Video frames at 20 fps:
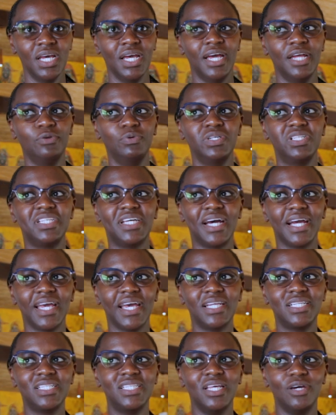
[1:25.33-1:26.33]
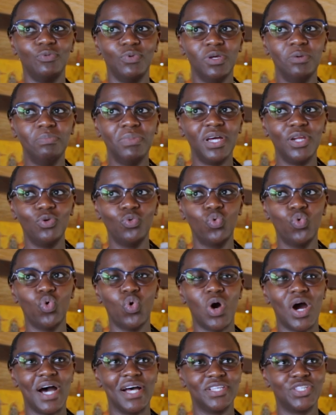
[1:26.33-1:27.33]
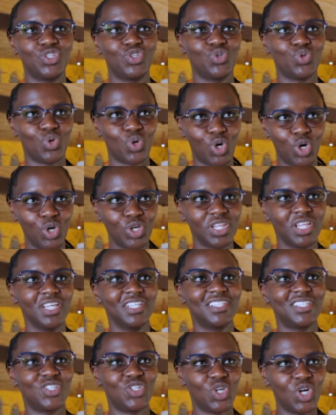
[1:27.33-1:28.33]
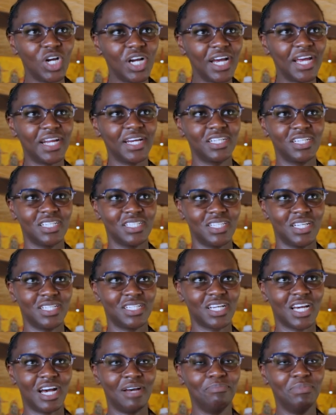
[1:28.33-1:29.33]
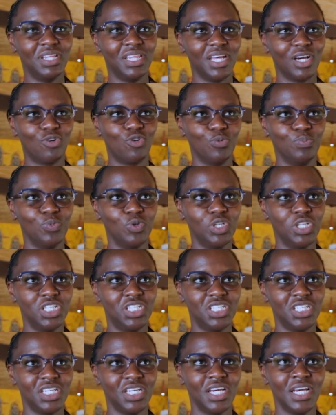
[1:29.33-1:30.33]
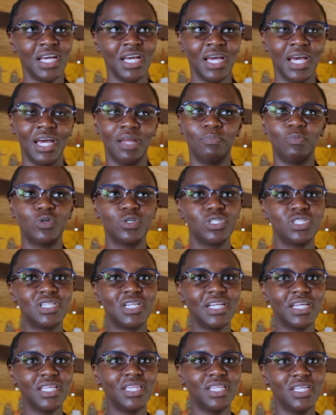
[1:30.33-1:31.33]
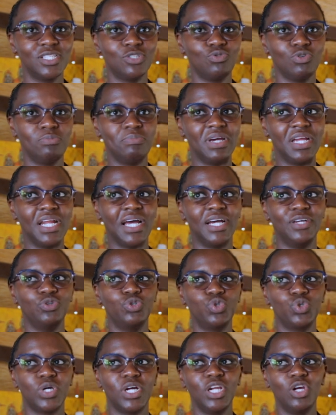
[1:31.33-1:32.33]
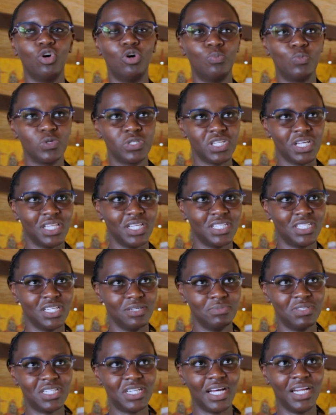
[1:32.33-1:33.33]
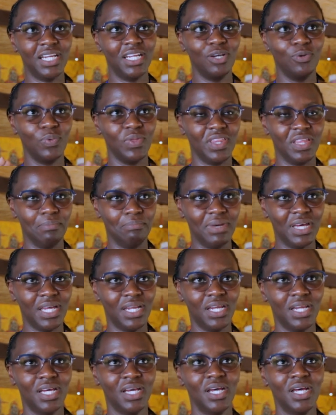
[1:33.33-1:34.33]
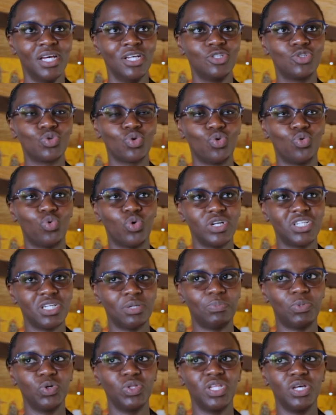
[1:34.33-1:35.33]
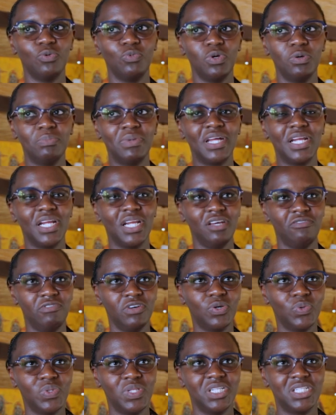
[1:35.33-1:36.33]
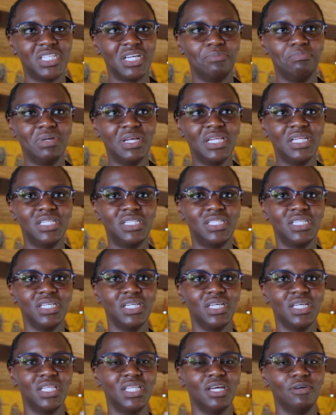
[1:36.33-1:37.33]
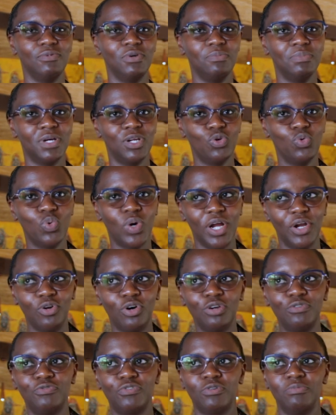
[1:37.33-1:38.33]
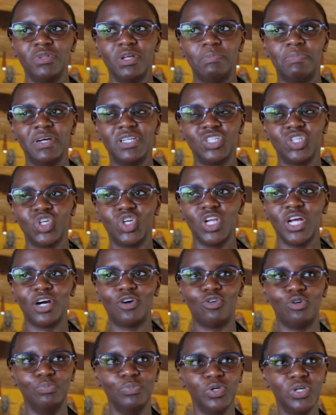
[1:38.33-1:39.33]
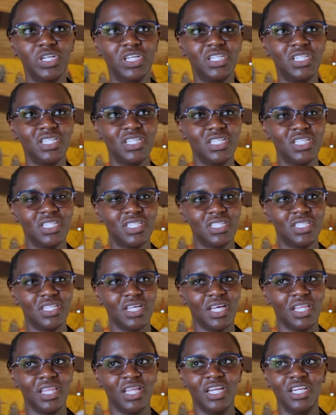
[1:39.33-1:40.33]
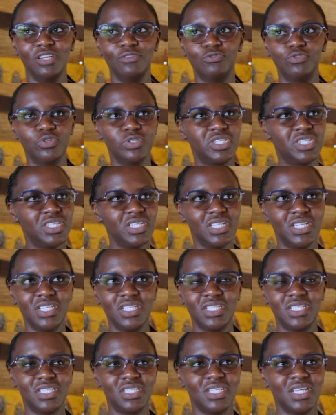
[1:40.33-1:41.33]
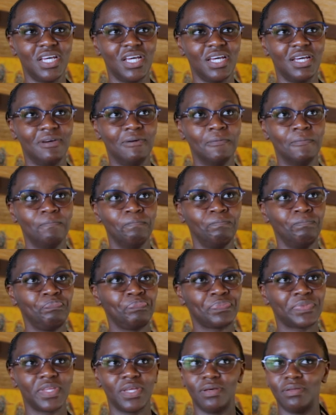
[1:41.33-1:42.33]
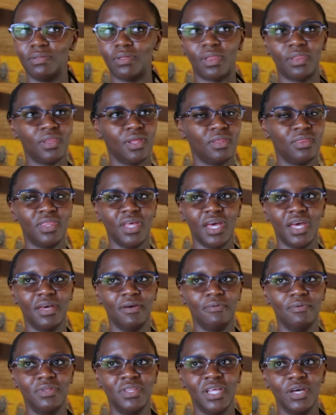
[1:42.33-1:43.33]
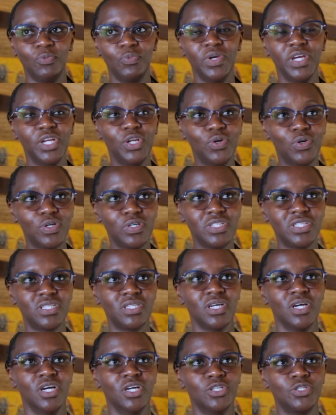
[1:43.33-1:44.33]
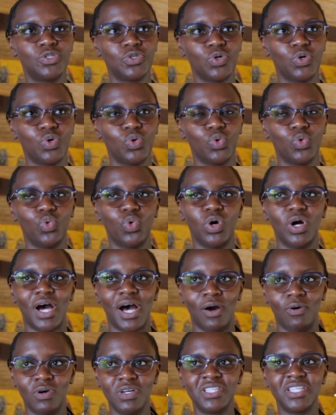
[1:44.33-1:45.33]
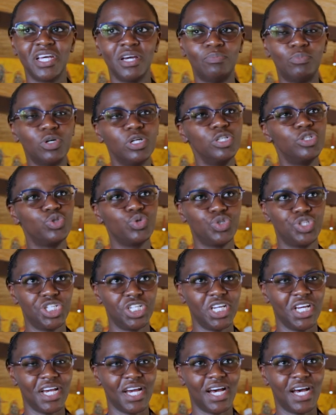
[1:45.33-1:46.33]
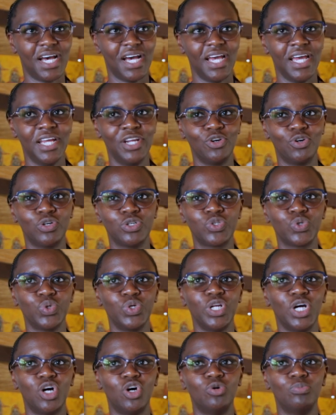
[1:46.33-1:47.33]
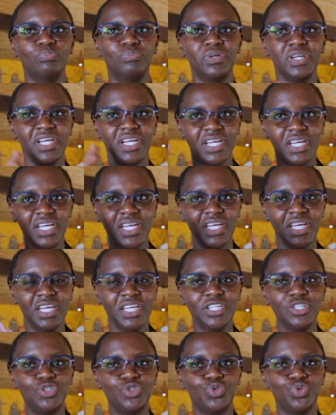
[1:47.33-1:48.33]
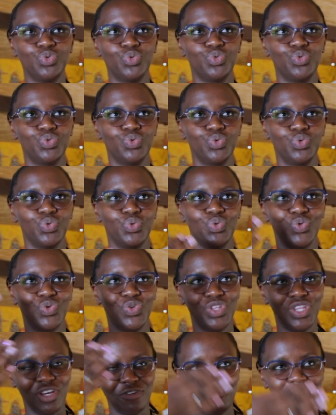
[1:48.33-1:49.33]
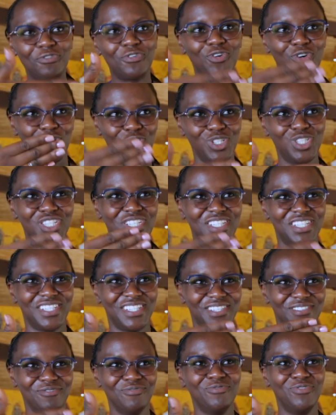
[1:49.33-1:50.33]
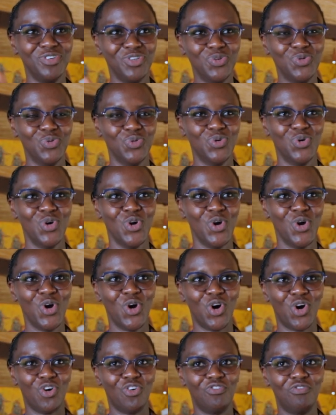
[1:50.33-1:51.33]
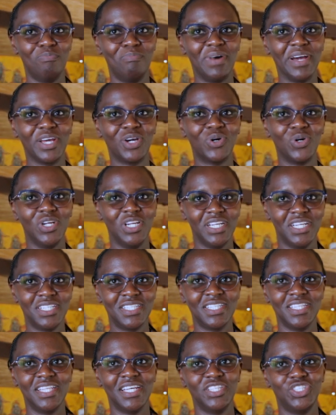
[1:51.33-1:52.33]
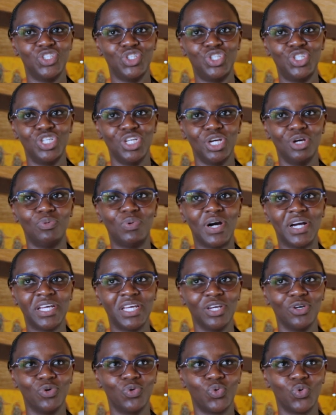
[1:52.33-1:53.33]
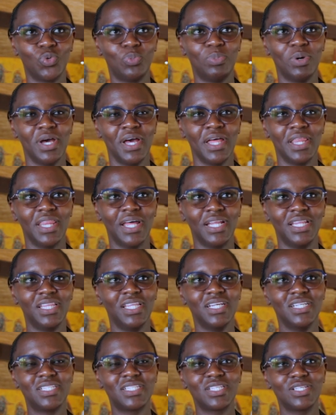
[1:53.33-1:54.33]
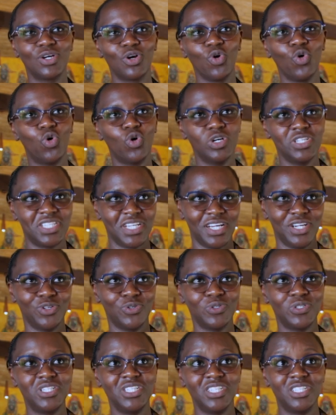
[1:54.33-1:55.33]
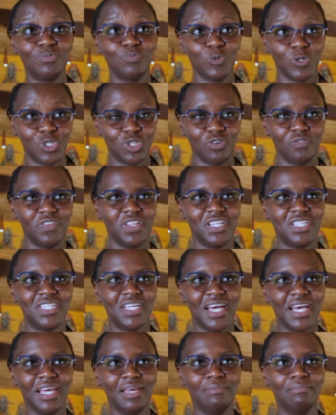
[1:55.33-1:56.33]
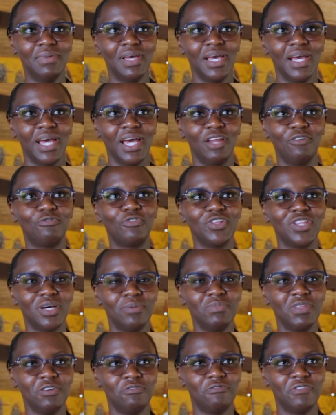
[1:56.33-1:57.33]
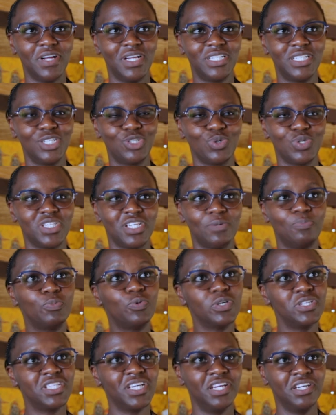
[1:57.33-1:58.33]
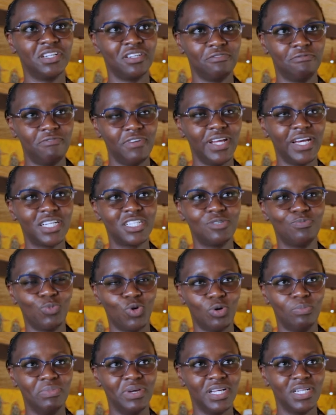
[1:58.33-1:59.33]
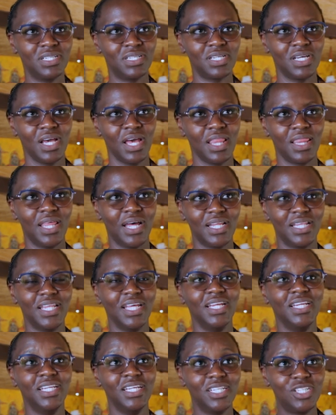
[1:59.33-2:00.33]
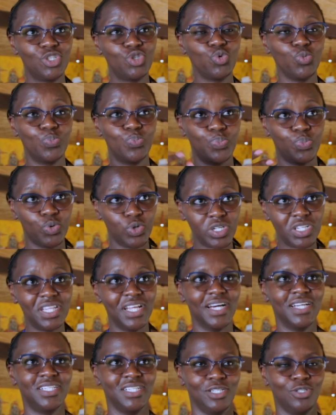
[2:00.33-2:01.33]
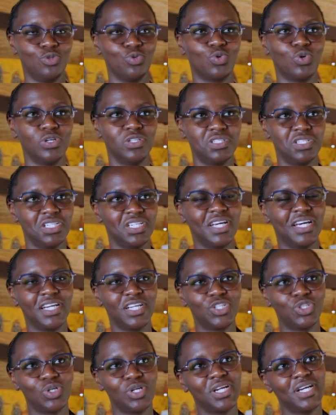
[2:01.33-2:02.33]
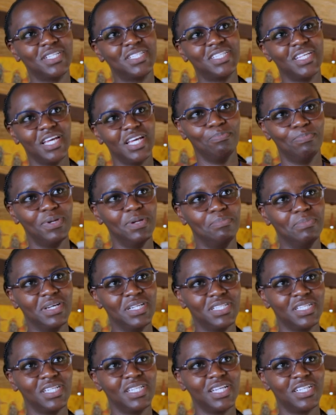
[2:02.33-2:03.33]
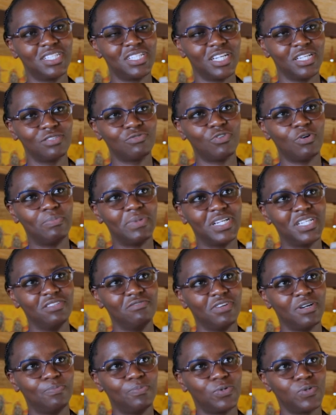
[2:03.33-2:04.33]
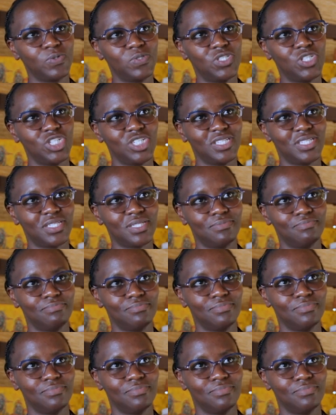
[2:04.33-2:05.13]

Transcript: And we target the women who are strong, the strong characters that come in the community. And mostly these women are usually almost at the same standing with the men. So what about the women living with disability, the women who are not from the particular communities, the divorcees, the widows? So I was able to share and also now bring into the front view of my colleagues in the GTA working group that this goes unnoticed most of the time. And for them, they felt it was a pause and reflect moment that they need to put that into consideration as implementing the transformative approaches.